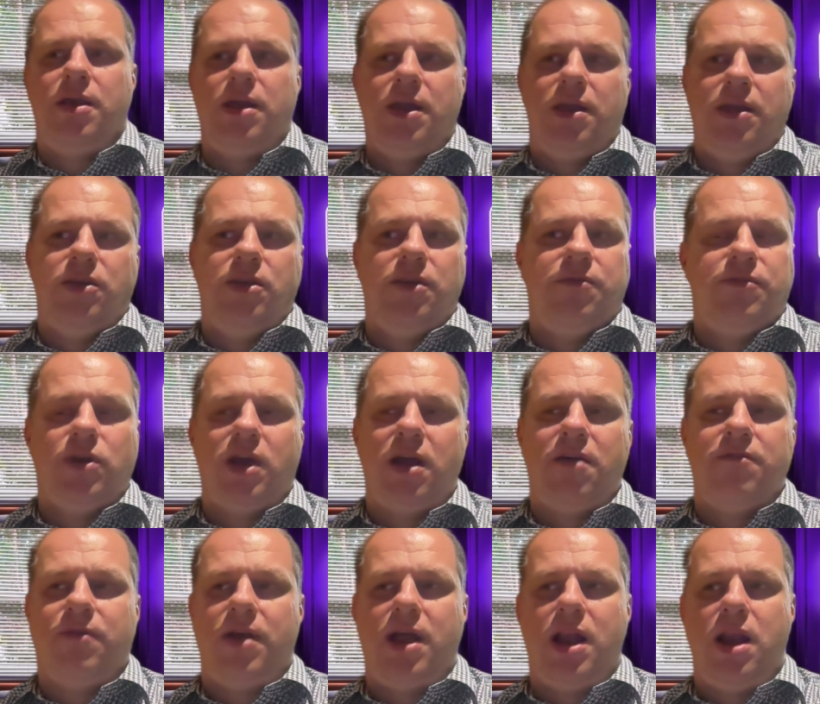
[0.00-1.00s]
if you
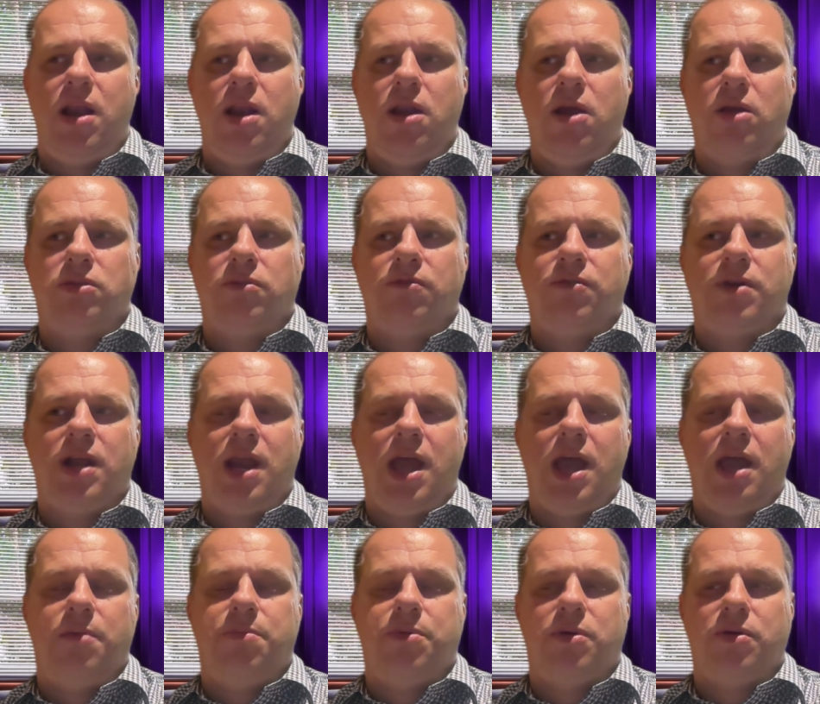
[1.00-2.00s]
have a lot of
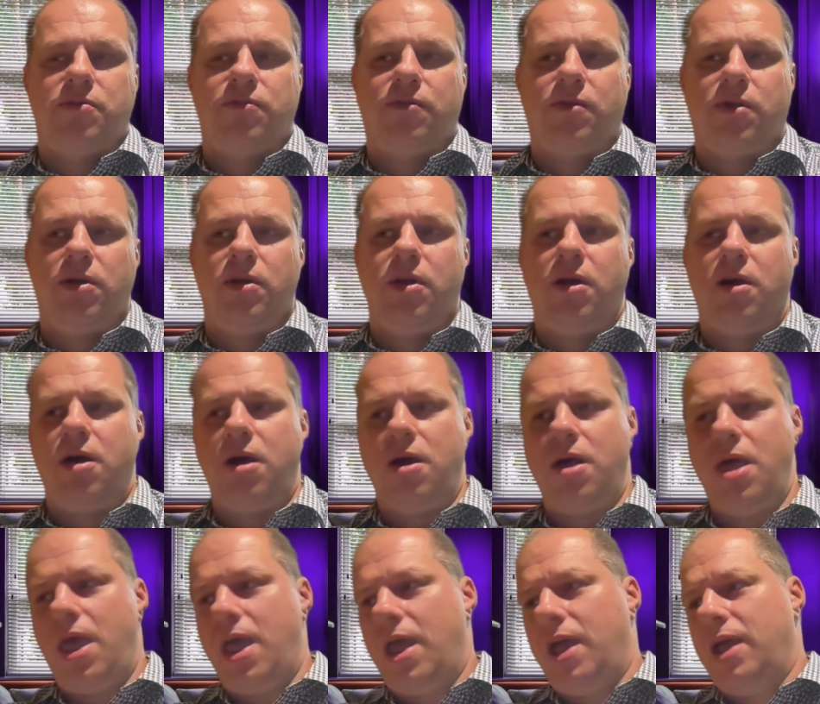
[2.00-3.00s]
client portfolio,
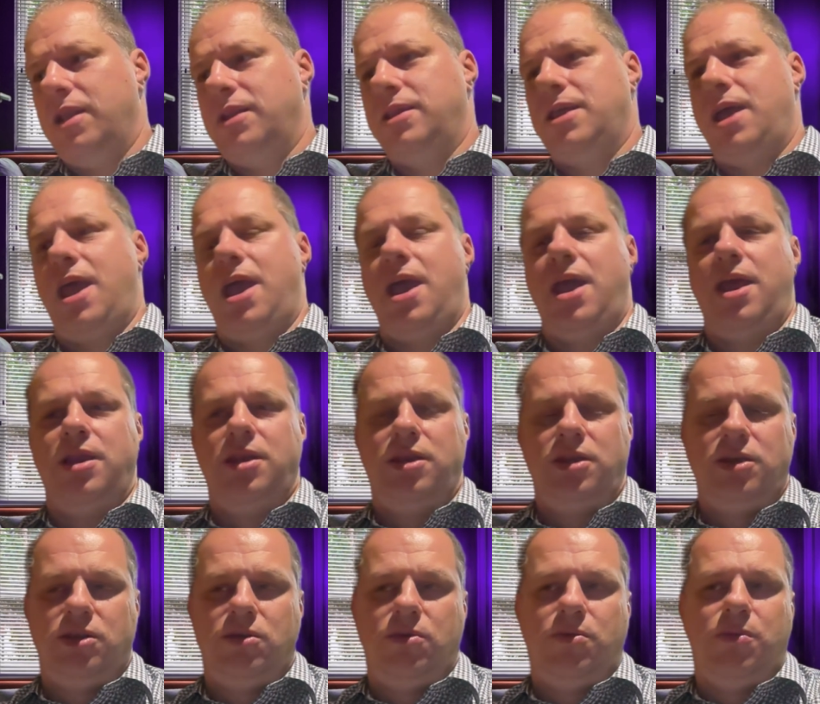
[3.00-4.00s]
then
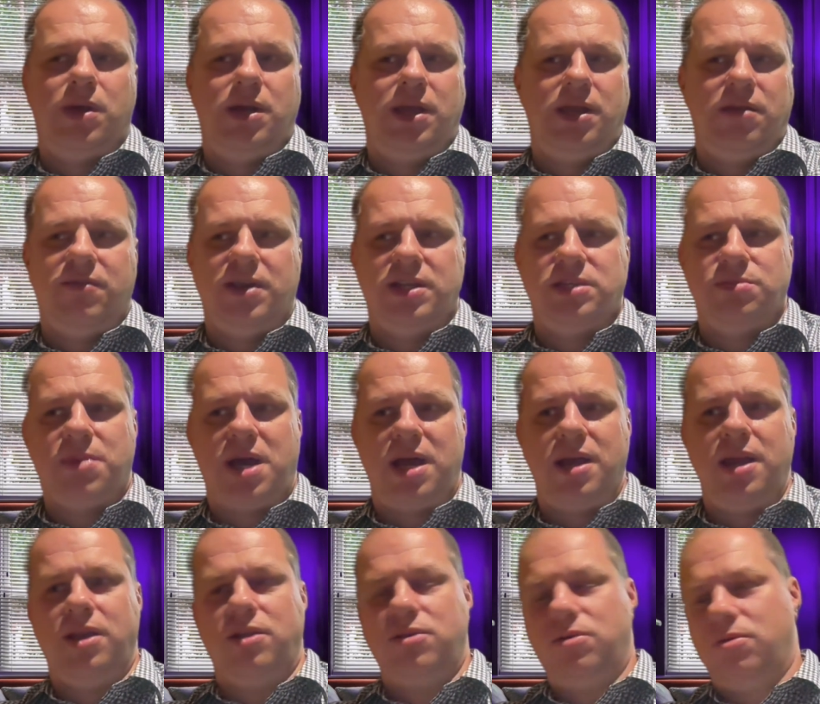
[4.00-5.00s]
you will invest
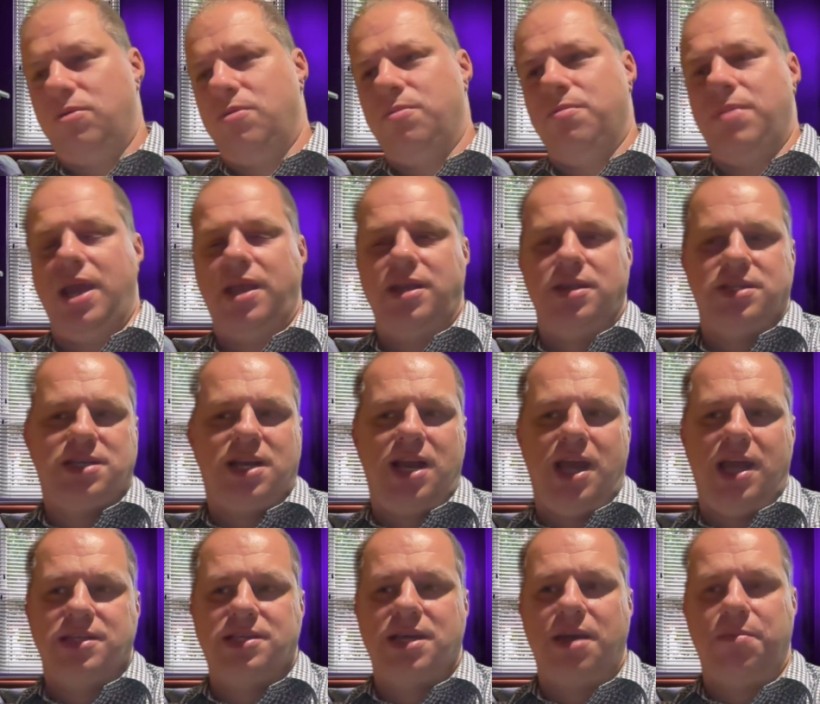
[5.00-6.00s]
money to make these
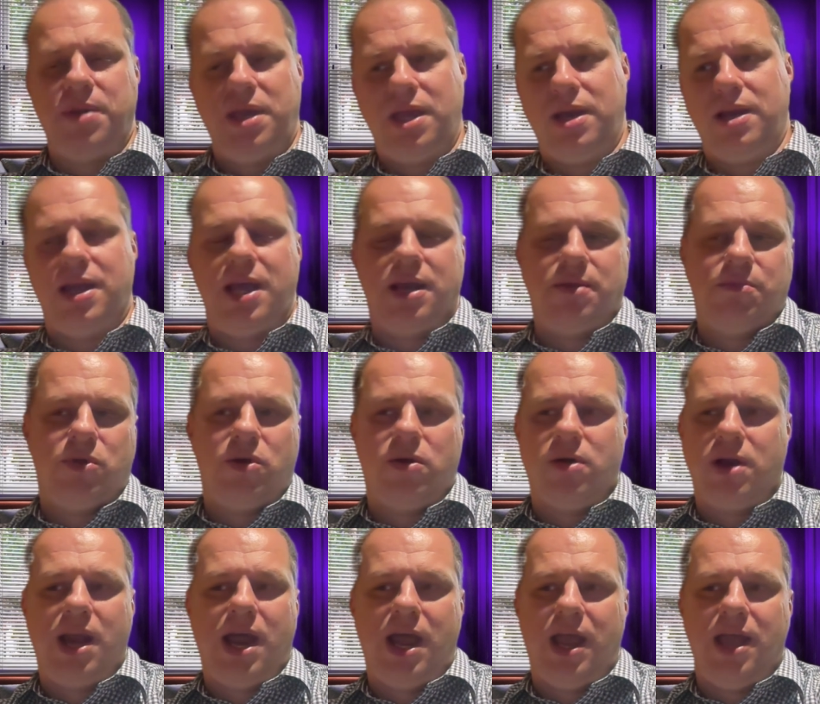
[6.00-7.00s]
clients happy and get more
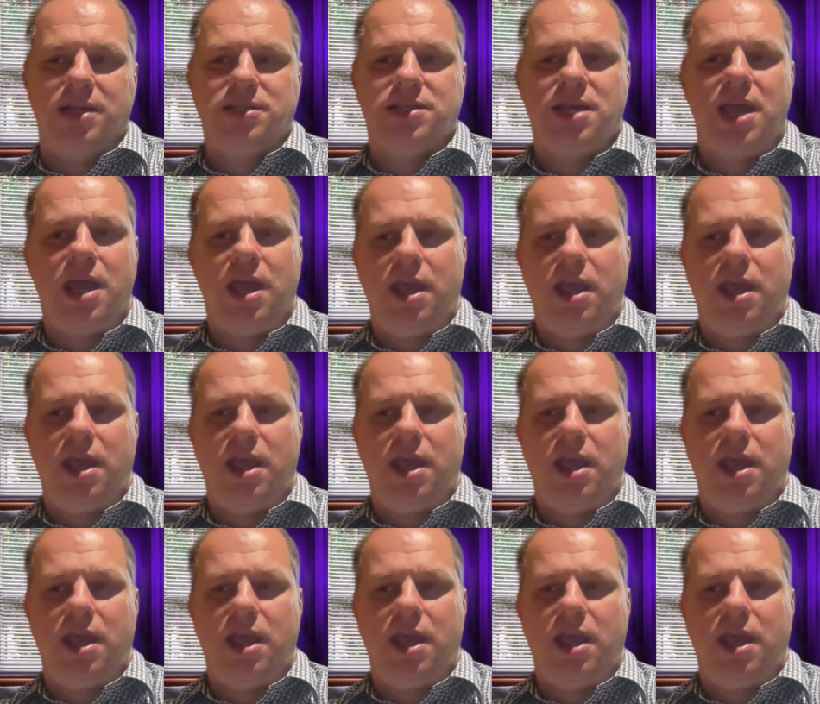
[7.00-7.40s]
clients.